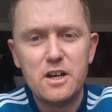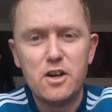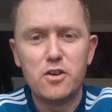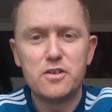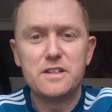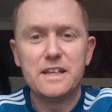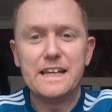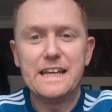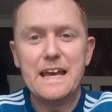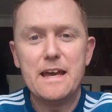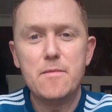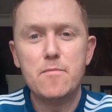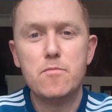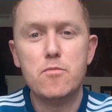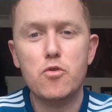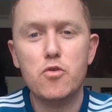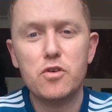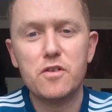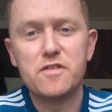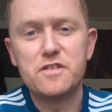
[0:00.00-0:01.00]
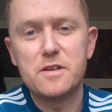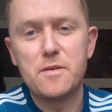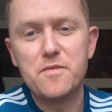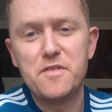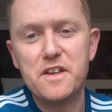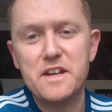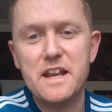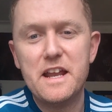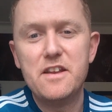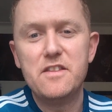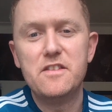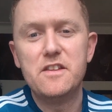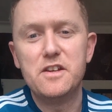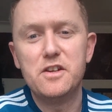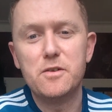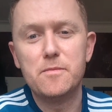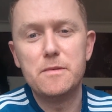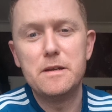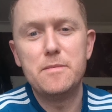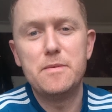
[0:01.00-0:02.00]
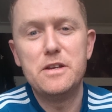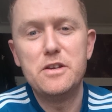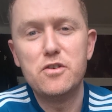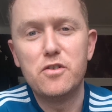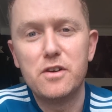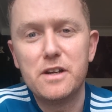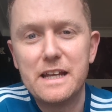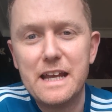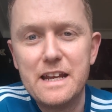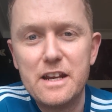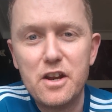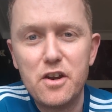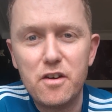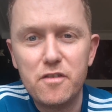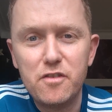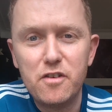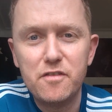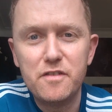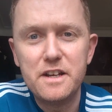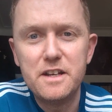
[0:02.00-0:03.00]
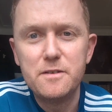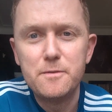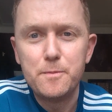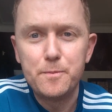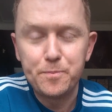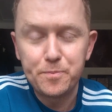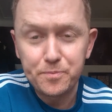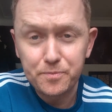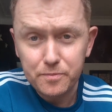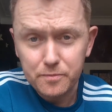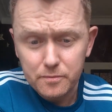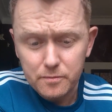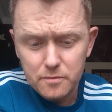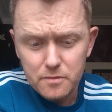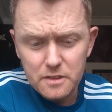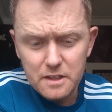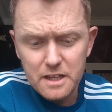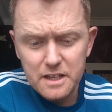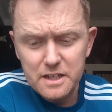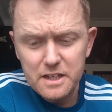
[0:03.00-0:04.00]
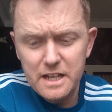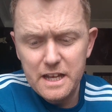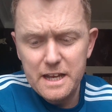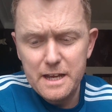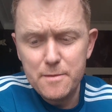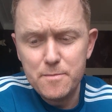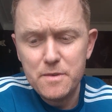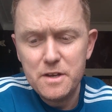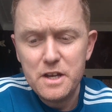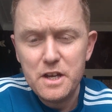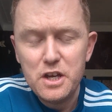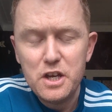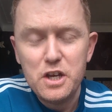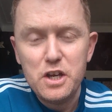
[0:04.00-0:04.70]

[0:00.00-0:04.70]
or to get more of something in that you're maybe not getting enough of in.